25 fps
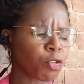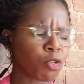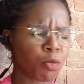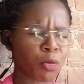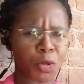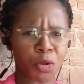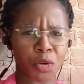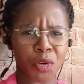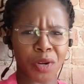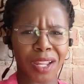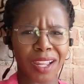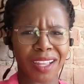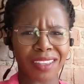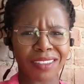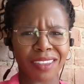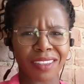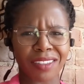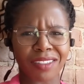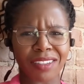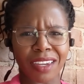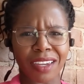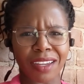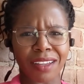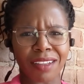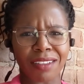Numenorians
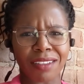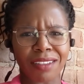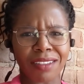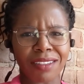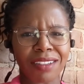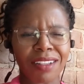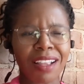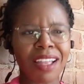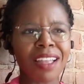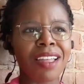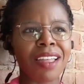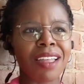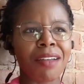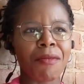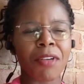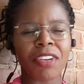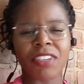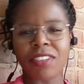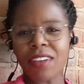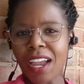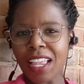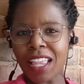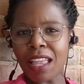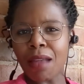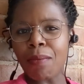in jail,
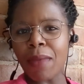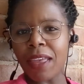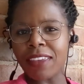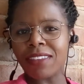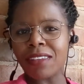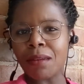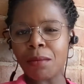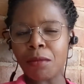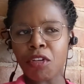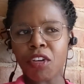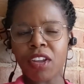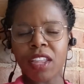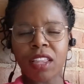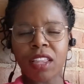which kind of makes them look